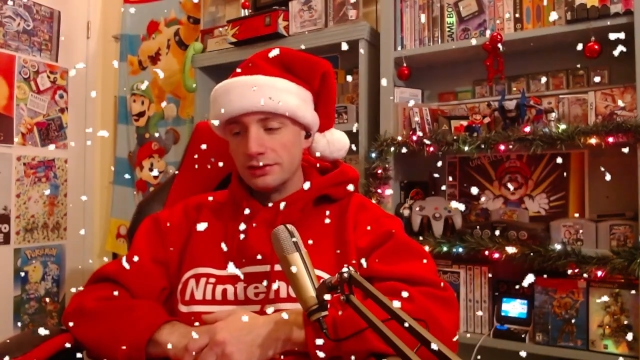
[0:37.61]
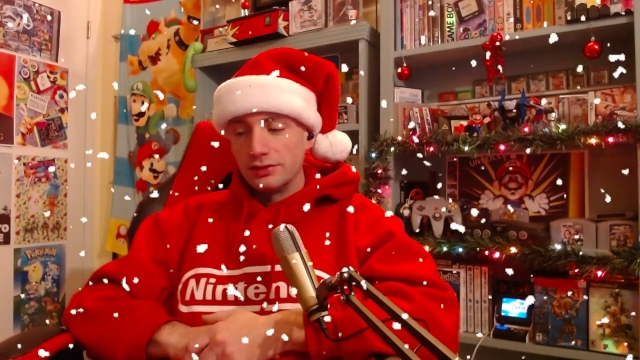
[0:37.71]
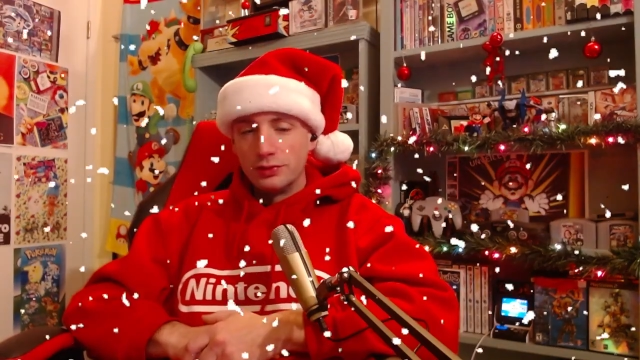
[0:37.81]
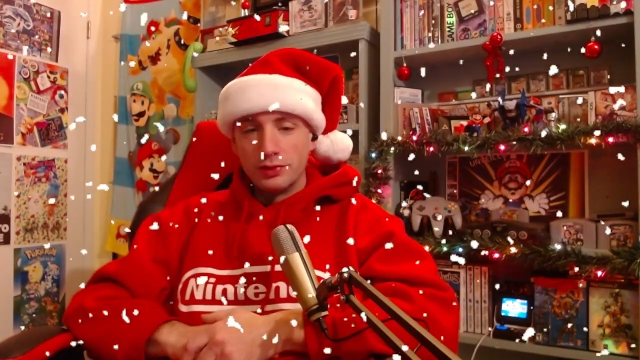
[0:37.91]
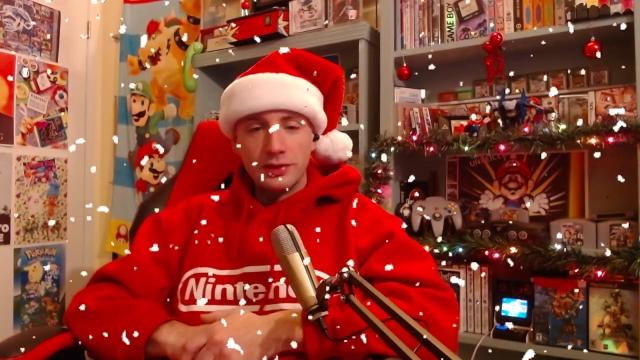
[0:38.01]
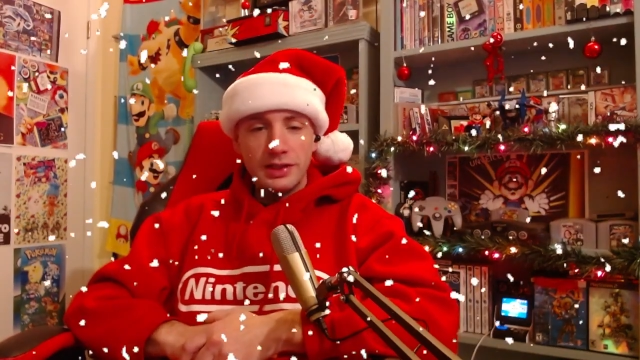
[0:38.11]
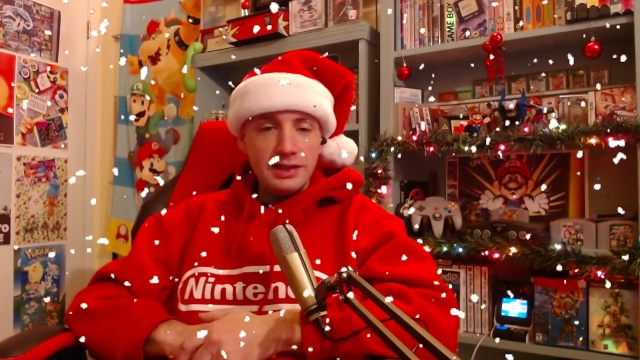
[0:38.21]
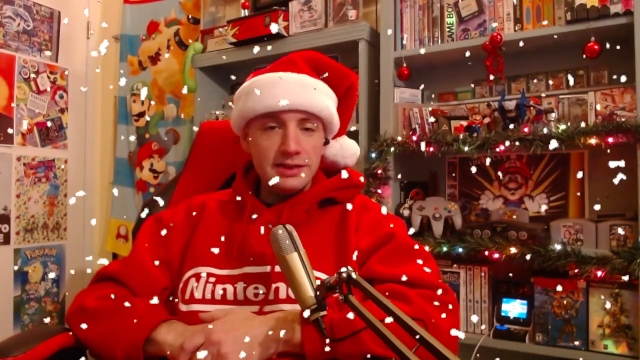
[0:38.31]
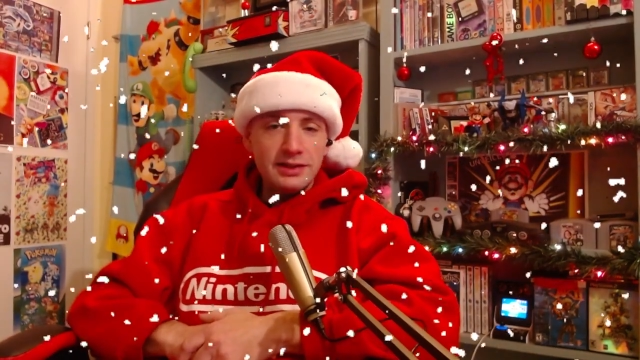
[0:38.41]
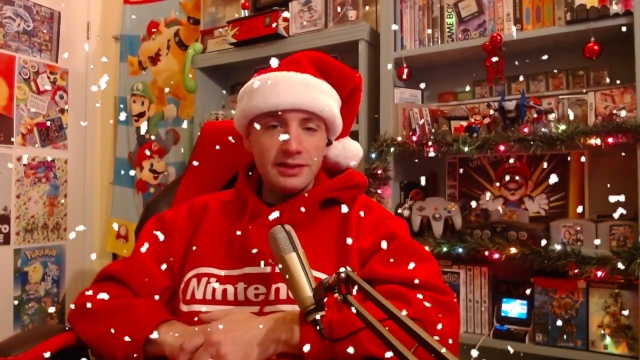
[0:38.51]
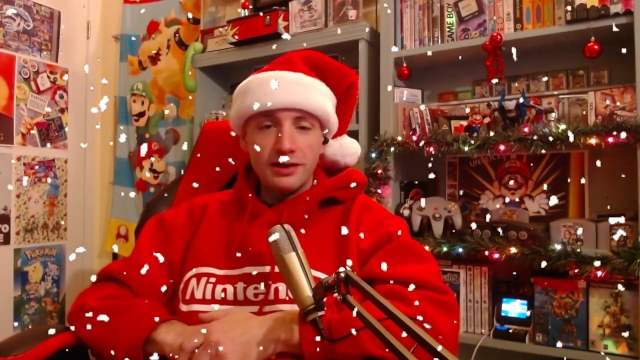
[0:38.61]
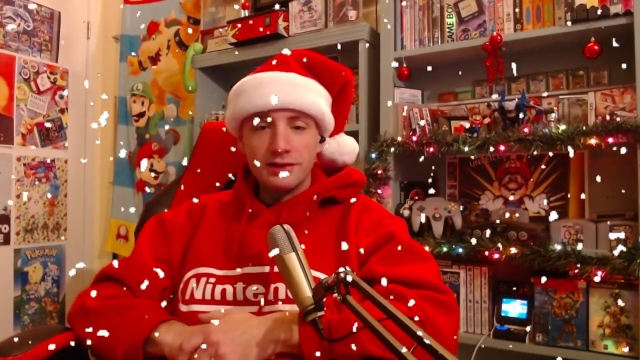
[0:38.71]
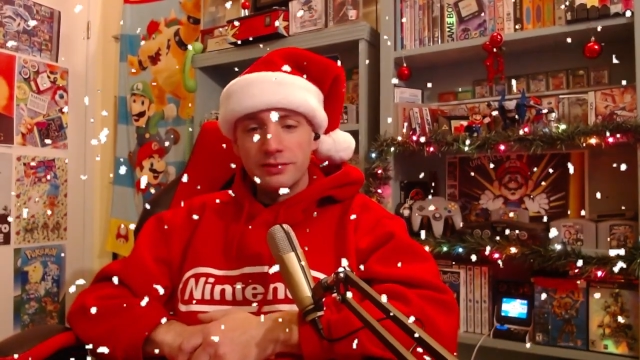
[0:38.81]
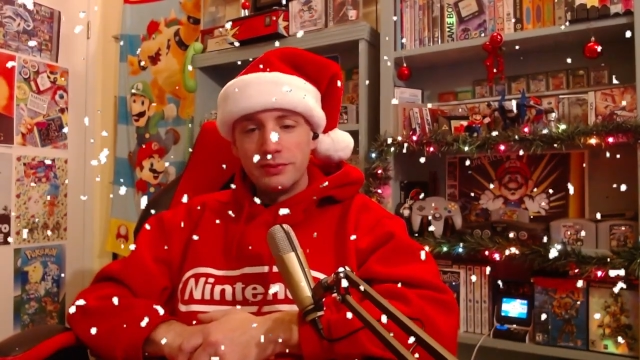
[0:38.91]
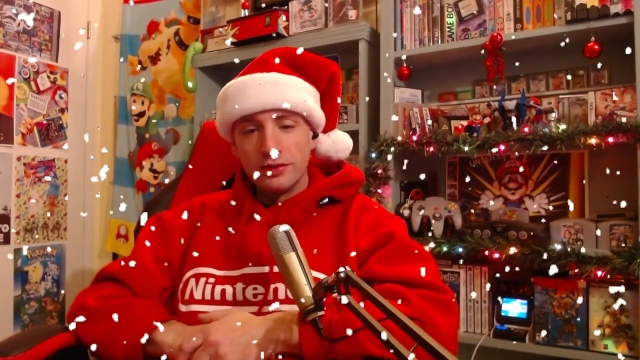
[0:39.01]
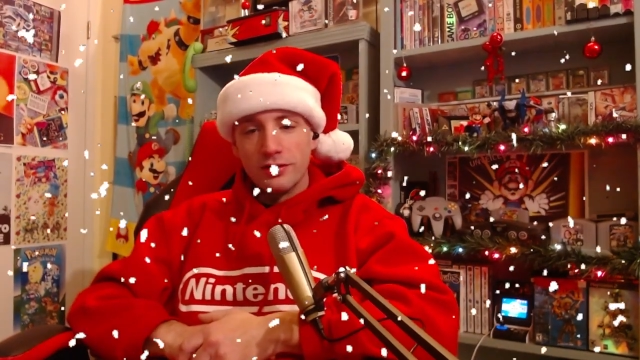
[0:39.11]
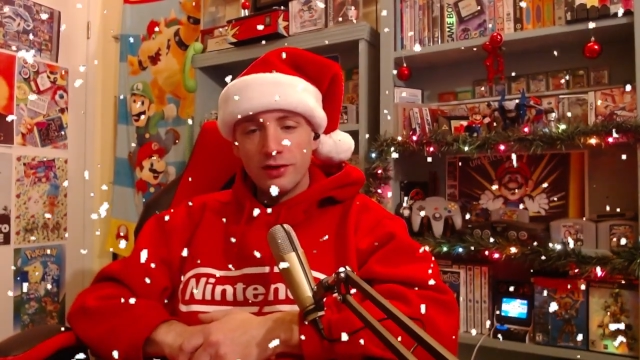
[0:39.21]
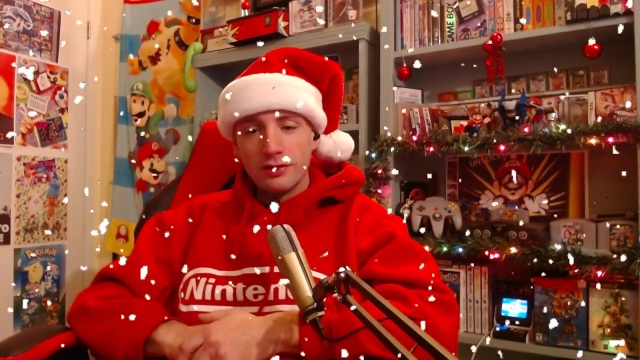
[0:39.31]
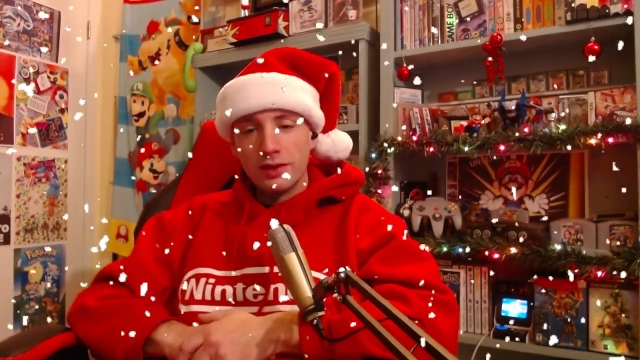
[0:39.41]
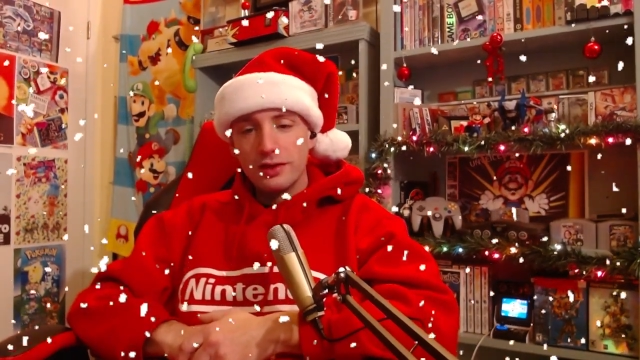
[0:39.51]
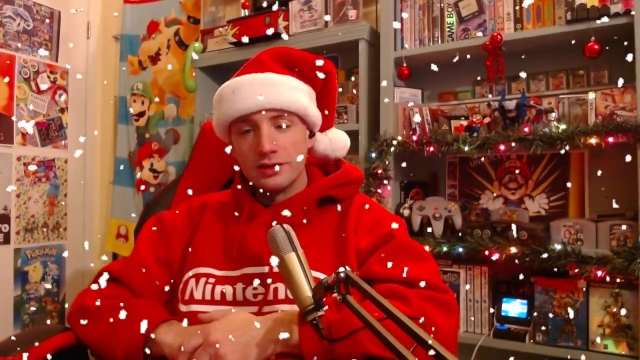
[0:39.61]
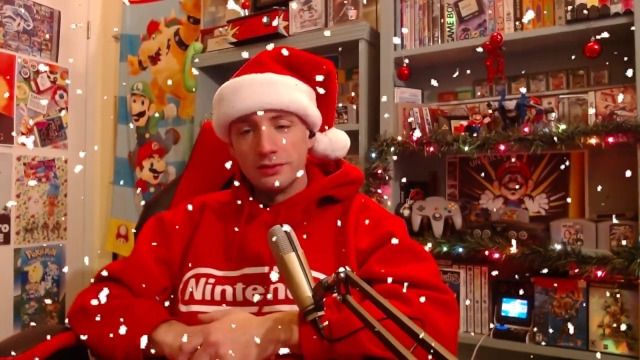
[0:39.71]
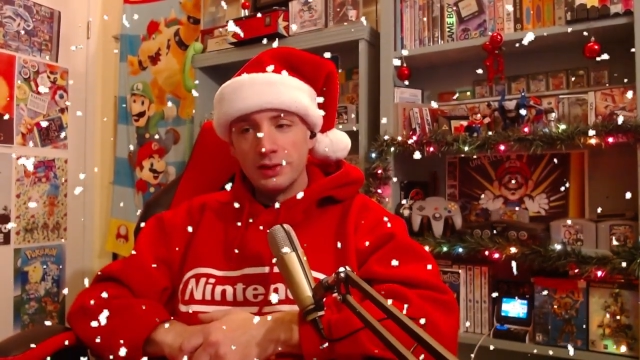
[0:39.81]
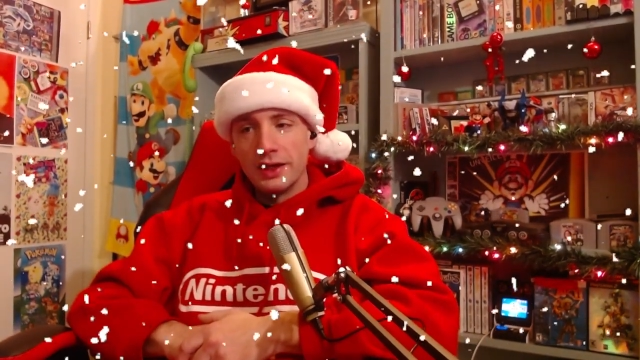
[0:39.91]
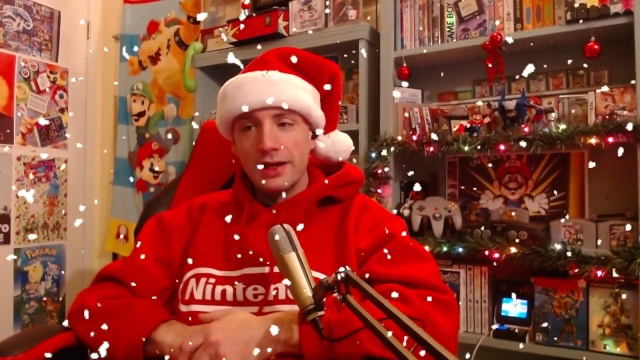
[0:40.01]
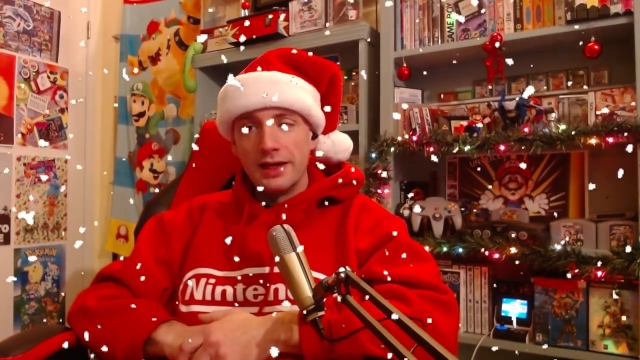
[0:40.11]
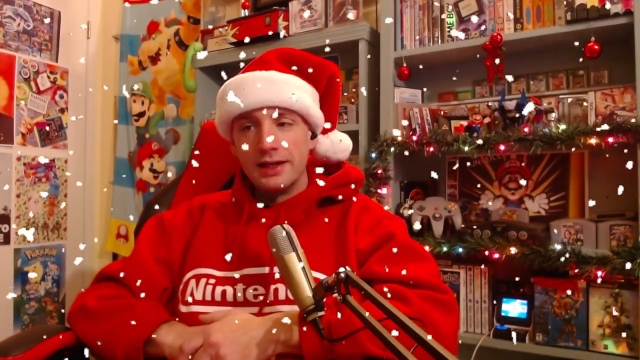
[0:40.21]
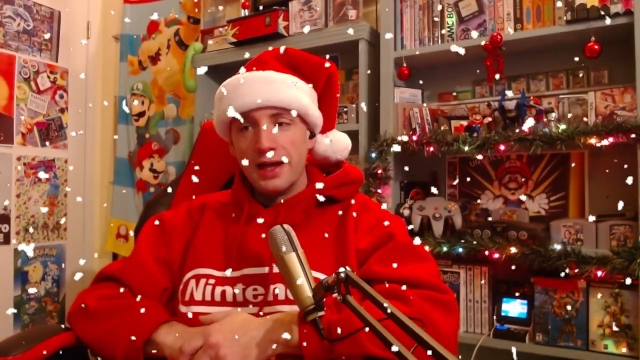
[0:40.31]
were easy on computer hardware to play,